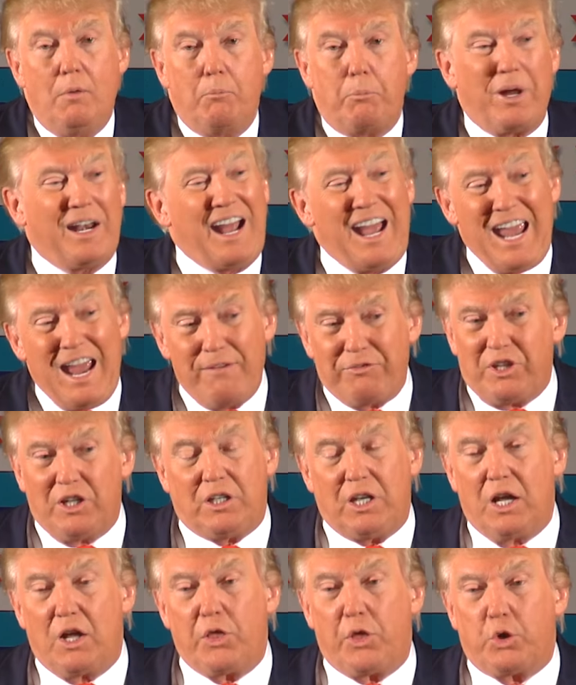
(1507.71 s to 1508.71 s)
But I have to
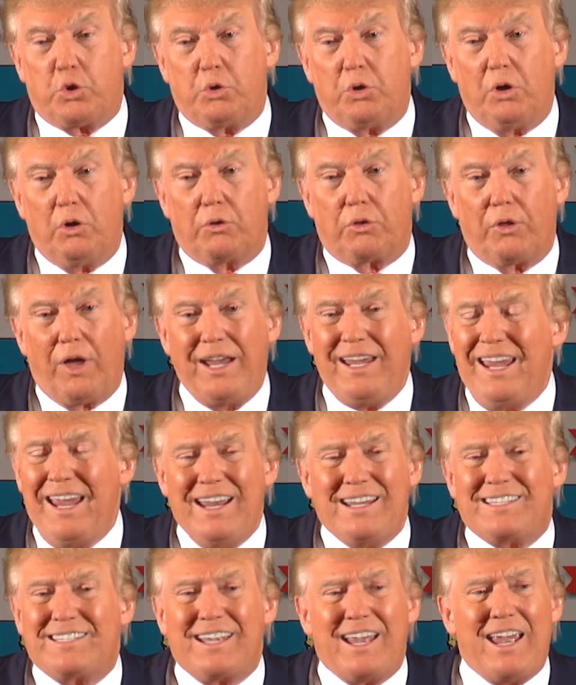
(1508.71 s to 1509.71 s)
tell the truth. I
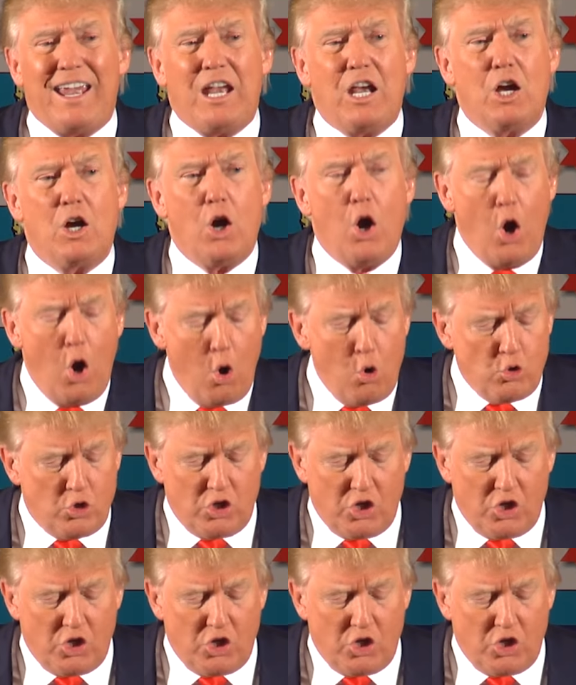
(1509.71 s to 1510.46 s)
can't say, oh,